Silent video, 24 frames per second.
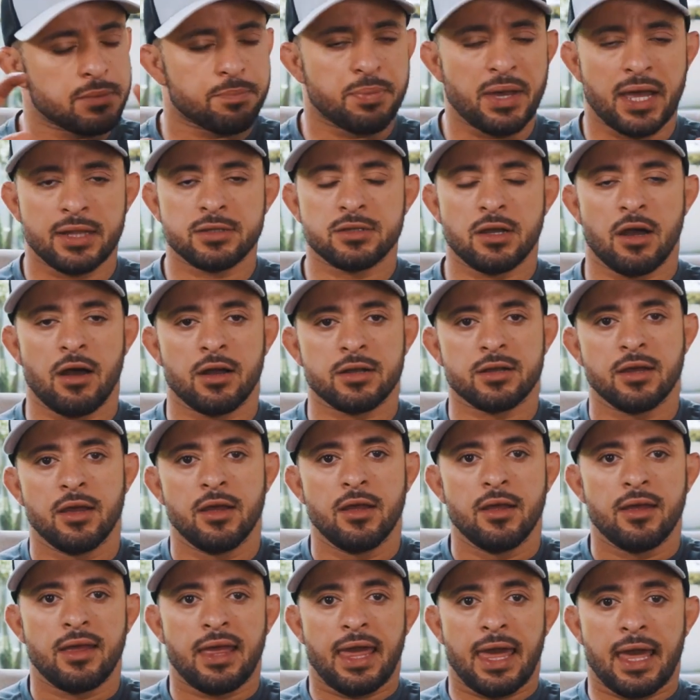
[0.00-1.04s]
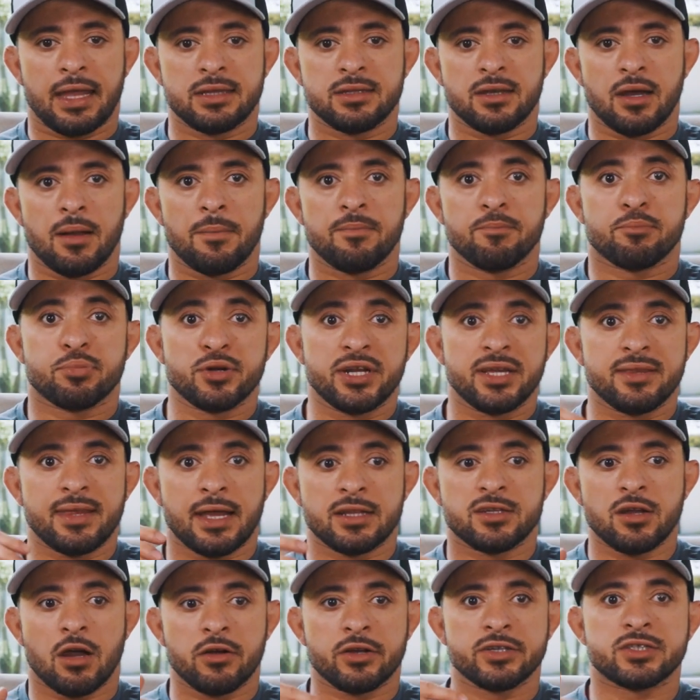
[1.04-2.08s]
a pet dog, and breeding
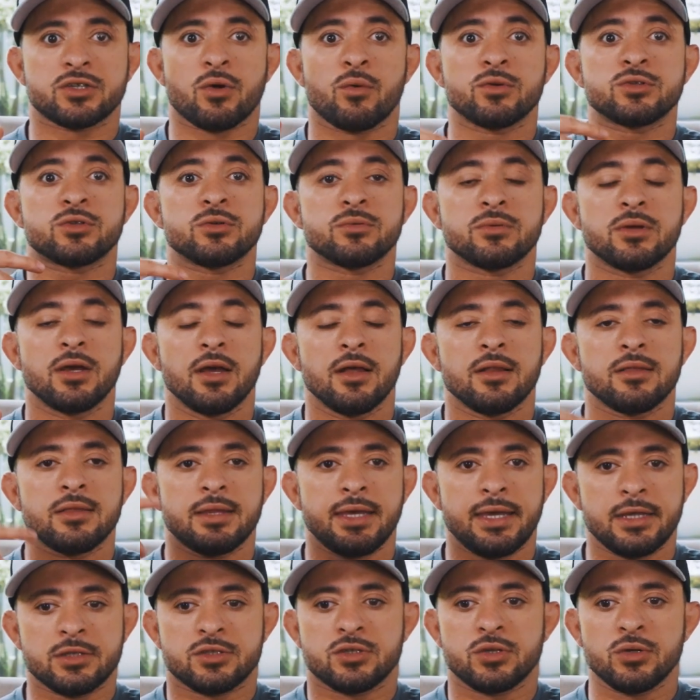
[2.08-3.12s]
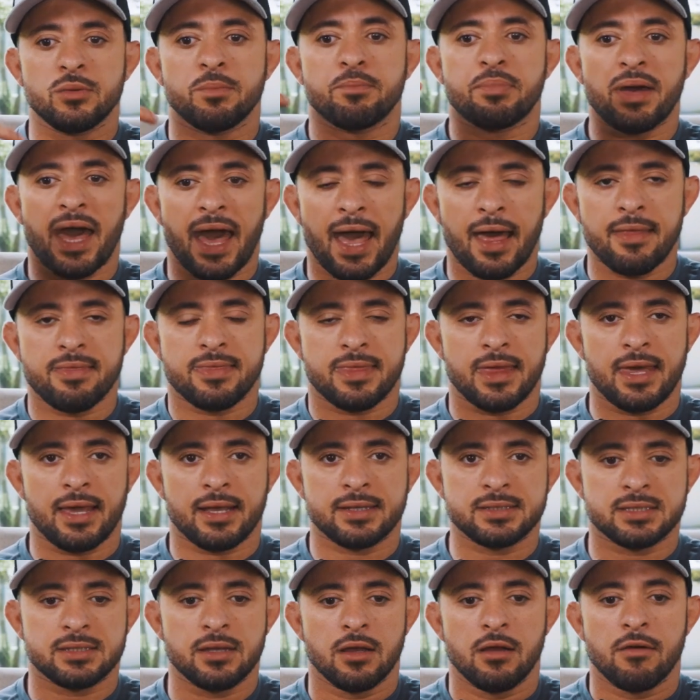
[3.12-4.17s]
that dog is going to lead to bad
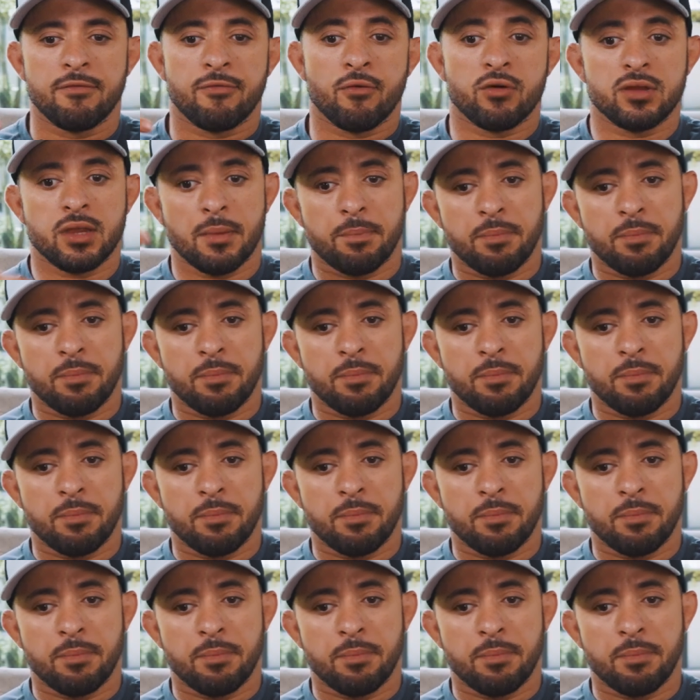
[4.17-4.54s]
things for the